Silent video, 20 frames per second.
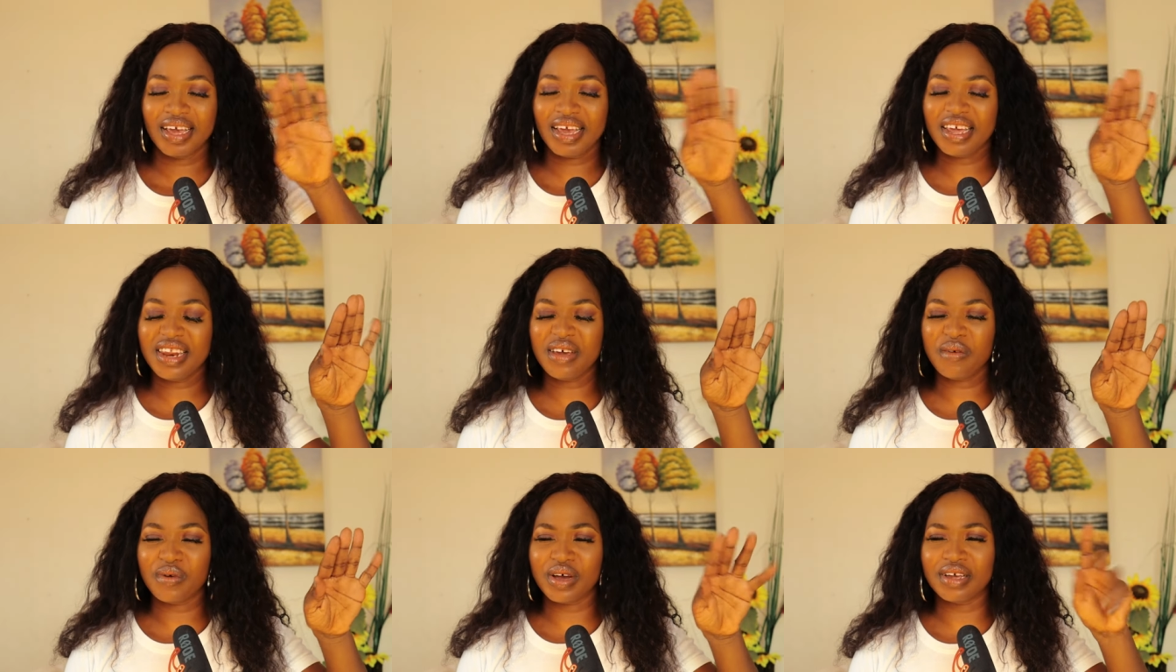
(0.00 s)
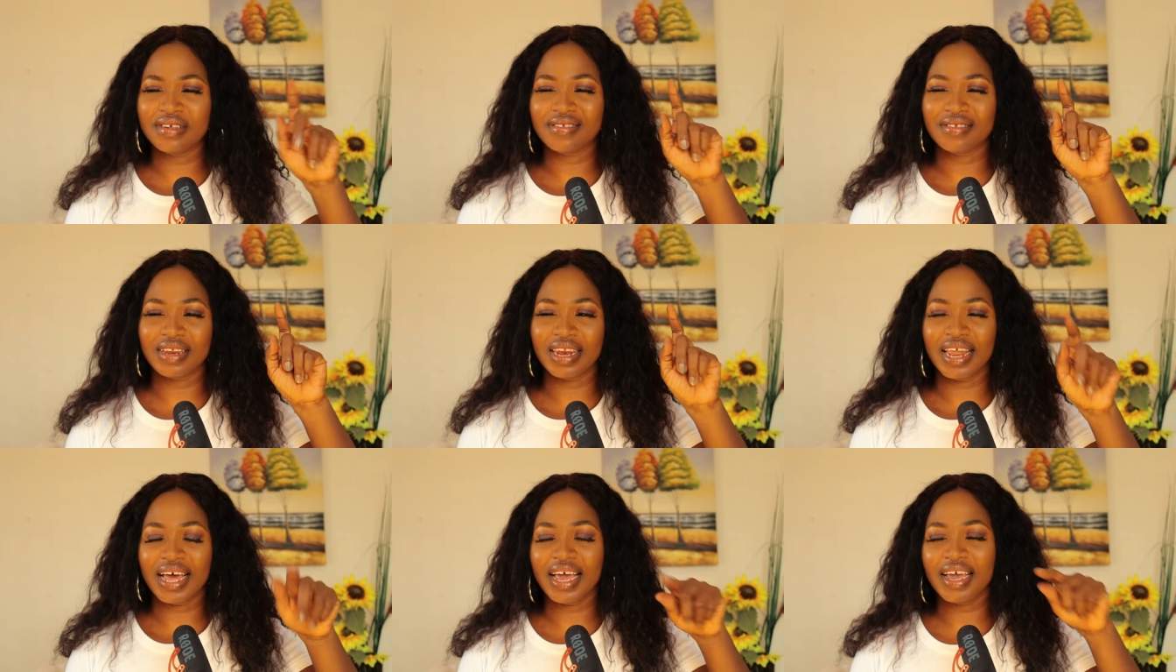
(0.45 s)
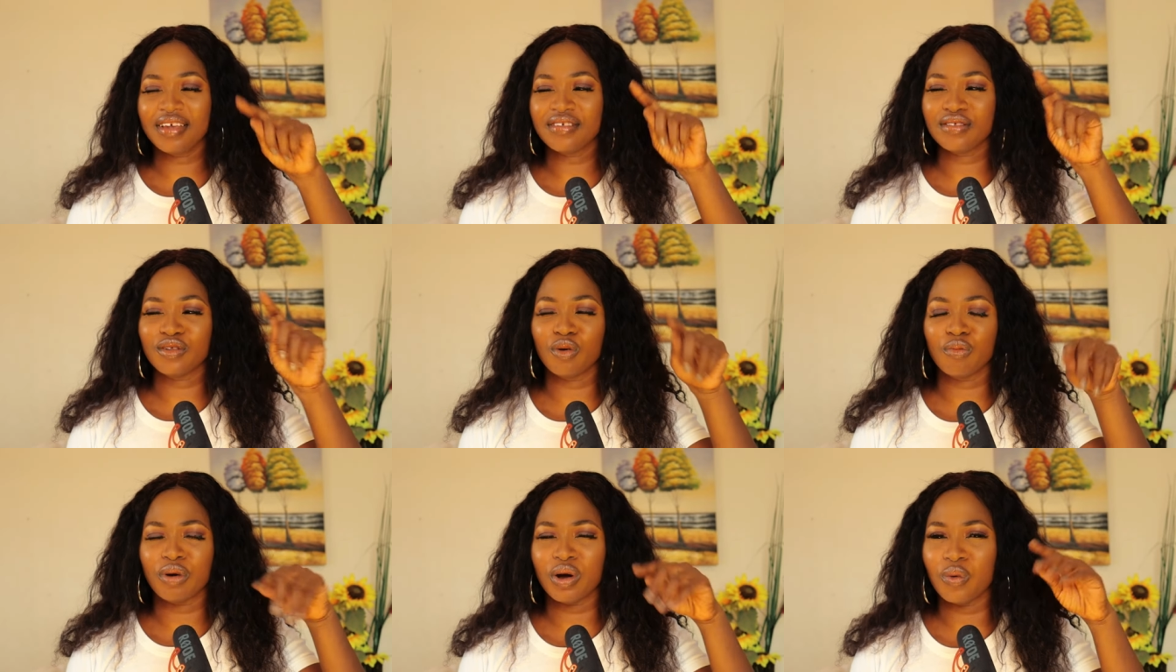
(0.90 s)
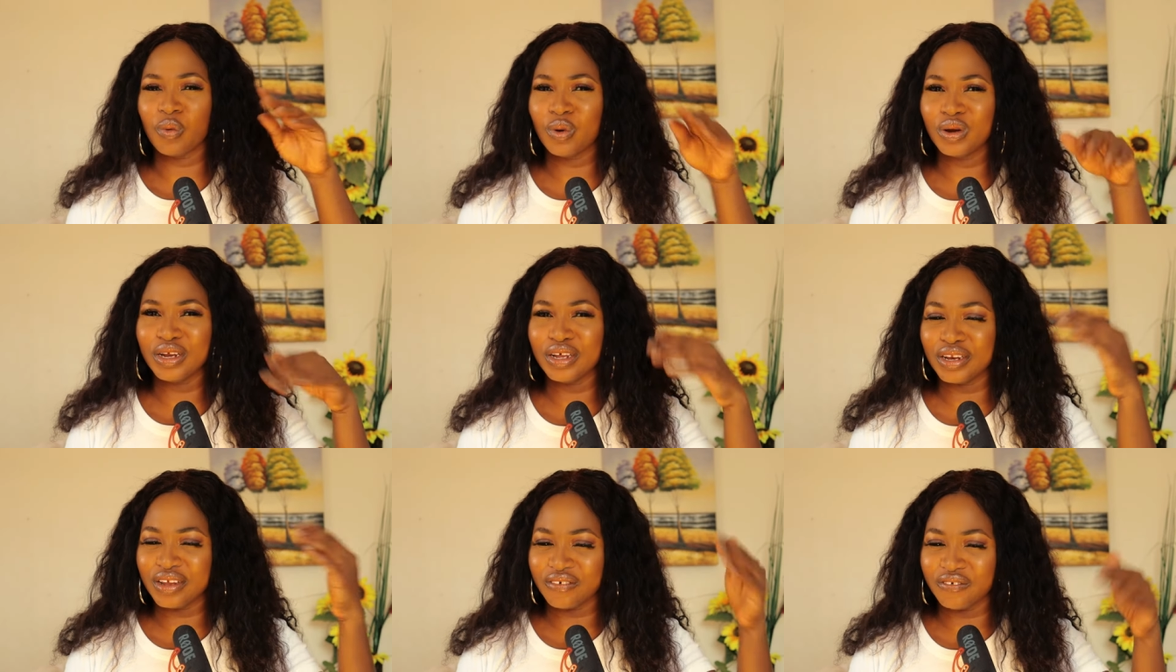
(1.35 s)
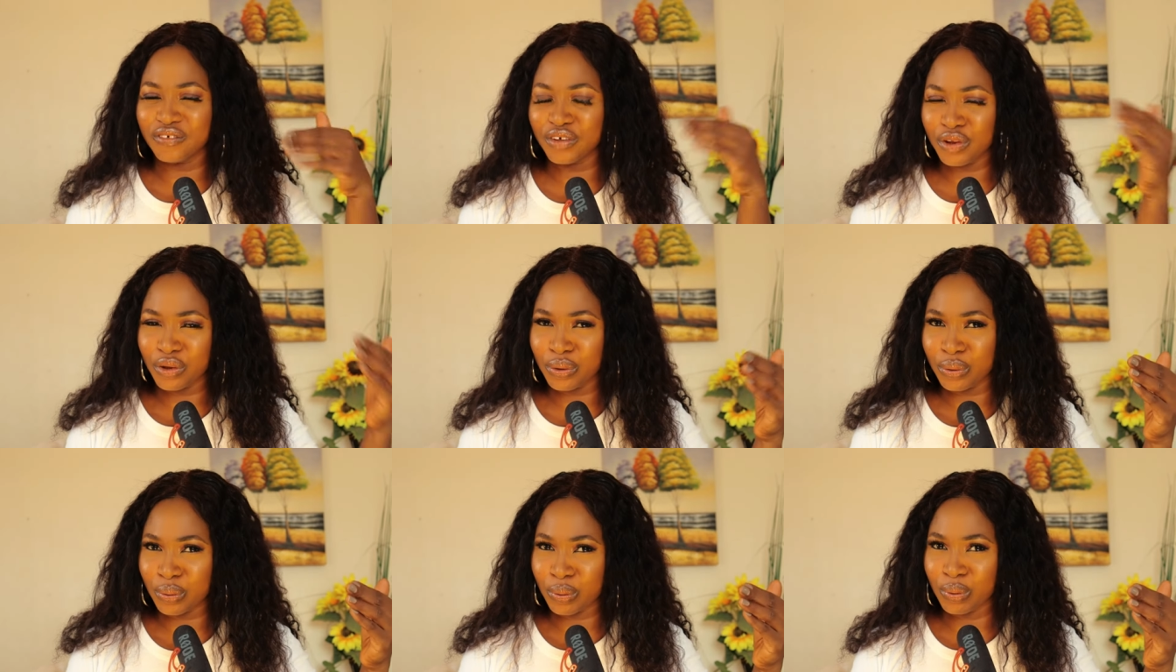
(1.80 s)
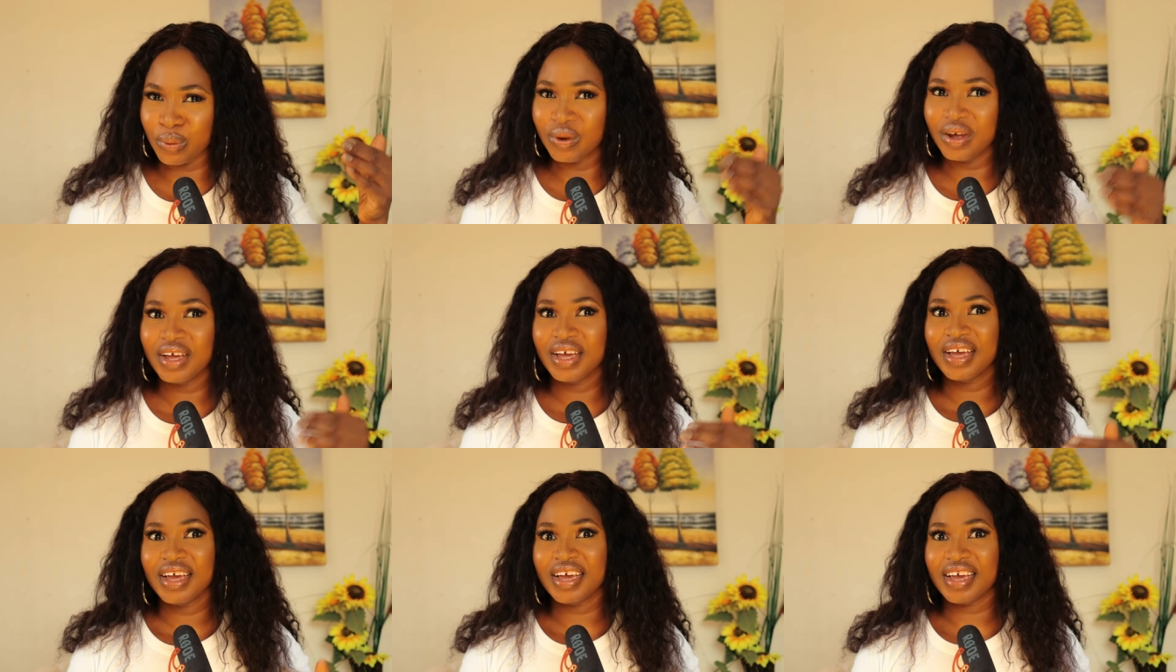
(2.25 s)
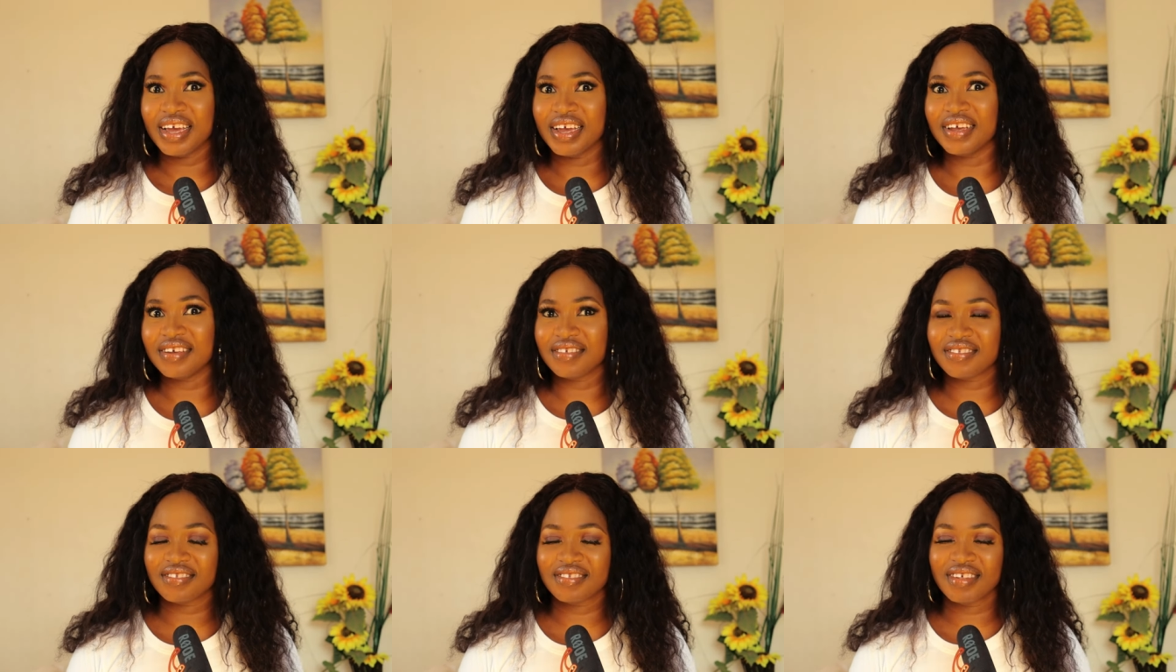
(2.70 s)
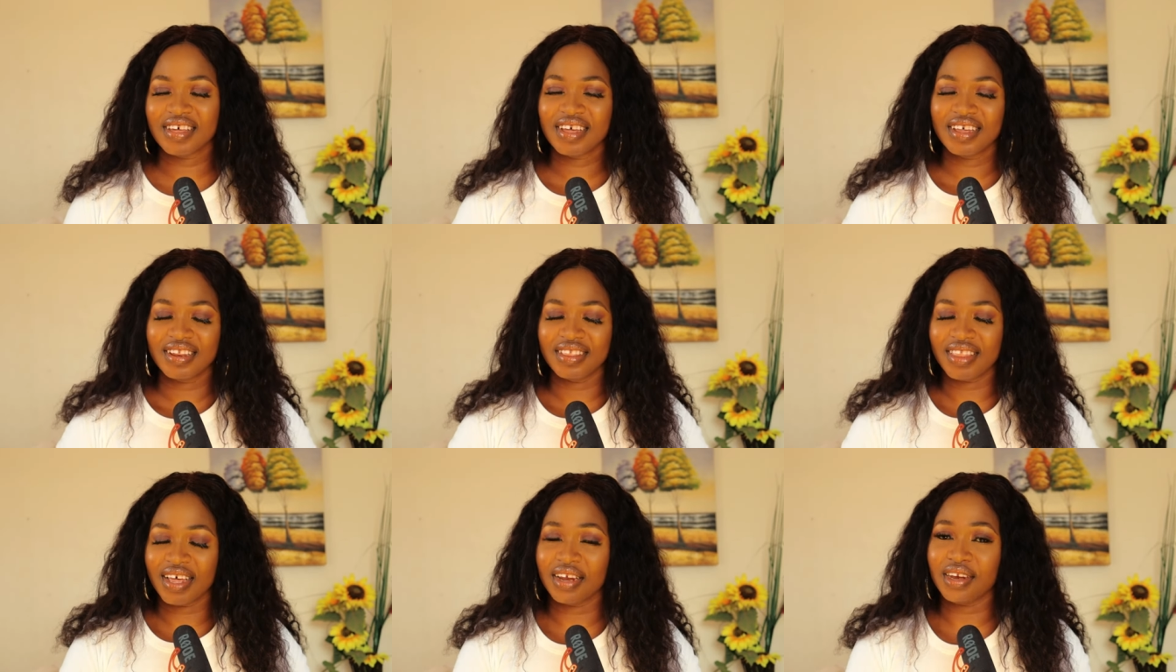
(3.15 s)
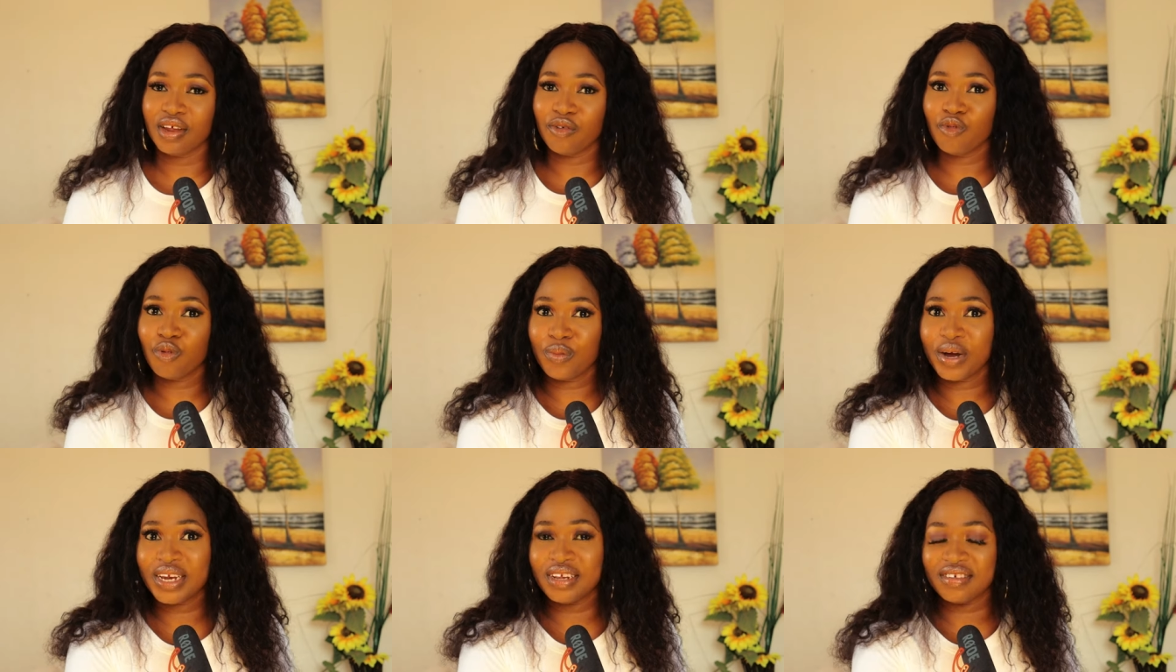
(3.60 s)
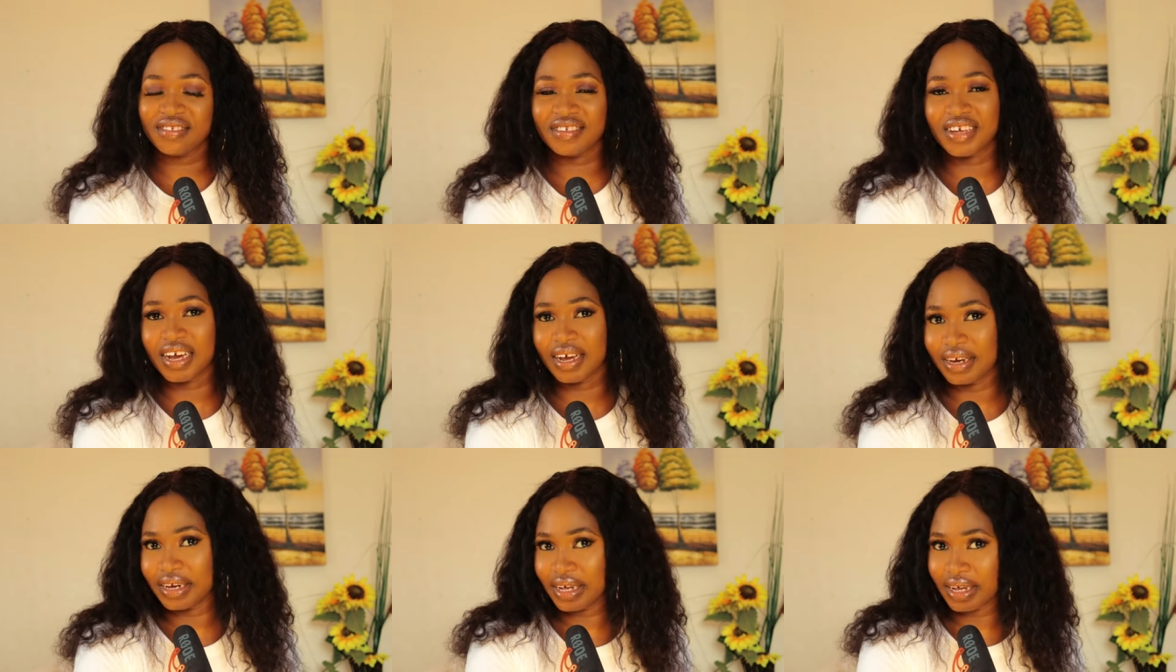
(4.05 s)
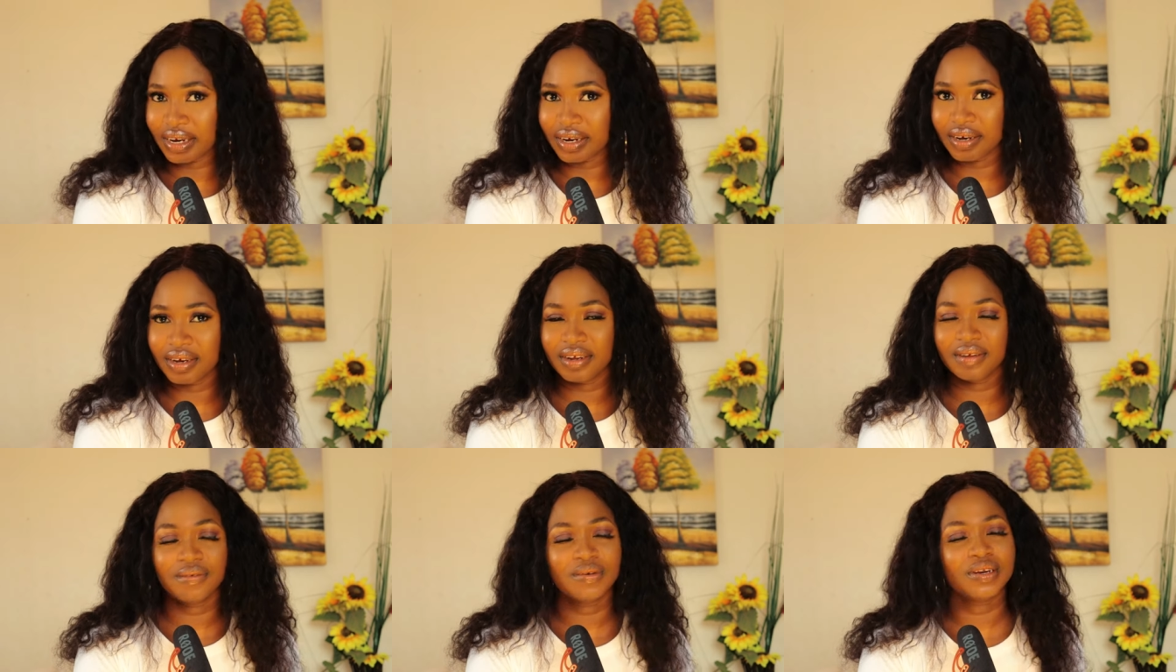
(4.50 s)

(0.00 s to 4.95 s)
Anyways, lies number one in the video is that the woman is Ghanaian.